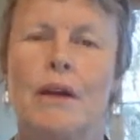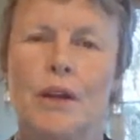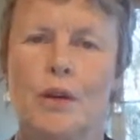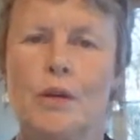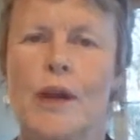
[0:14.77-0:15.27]

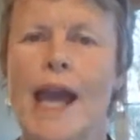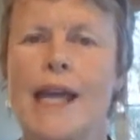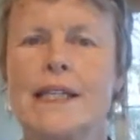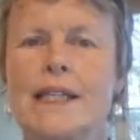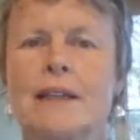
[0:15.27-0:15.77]
You'll
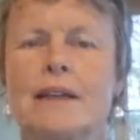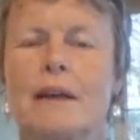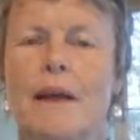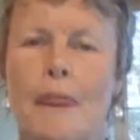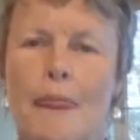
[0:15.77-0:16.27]
get
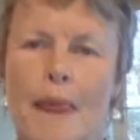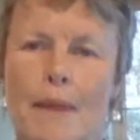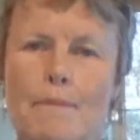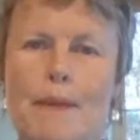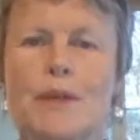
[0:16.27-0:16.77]

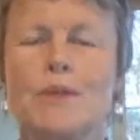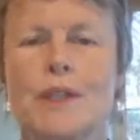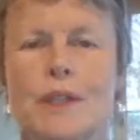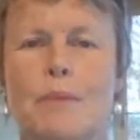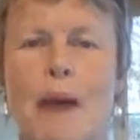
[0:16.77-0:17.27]
bills
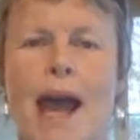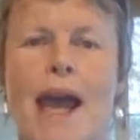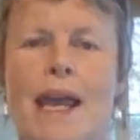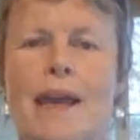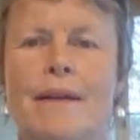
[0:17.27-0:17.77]
to
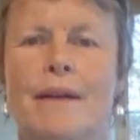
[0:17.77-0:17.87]
pay,